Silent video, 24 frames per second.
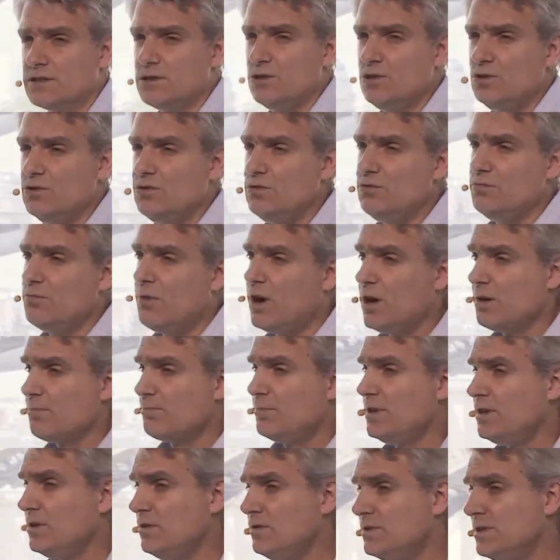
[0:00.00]
you might be
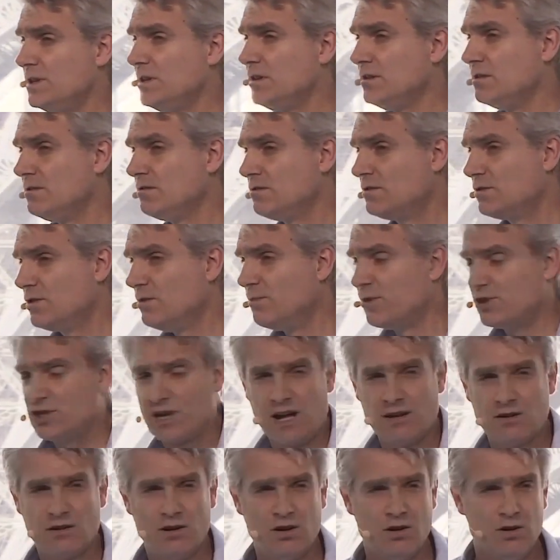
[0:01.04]
using too much
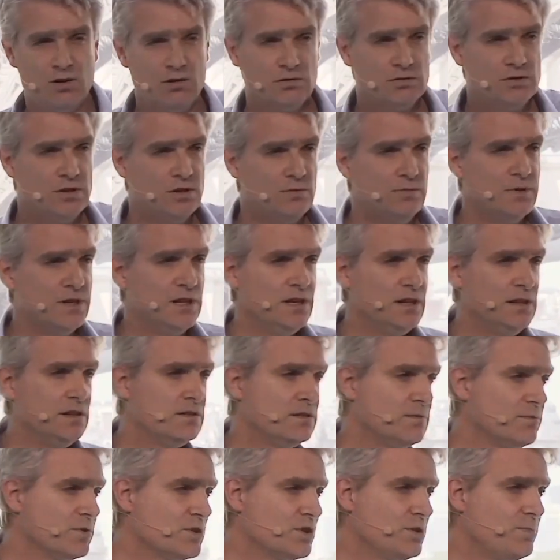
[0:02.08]
alcohol, too
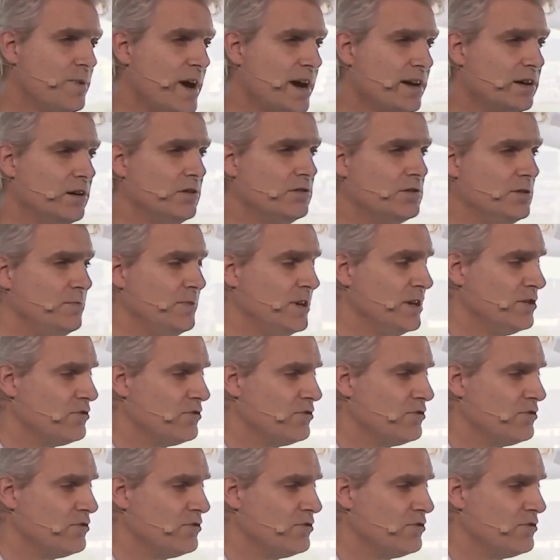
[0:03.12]
much tobacco, too many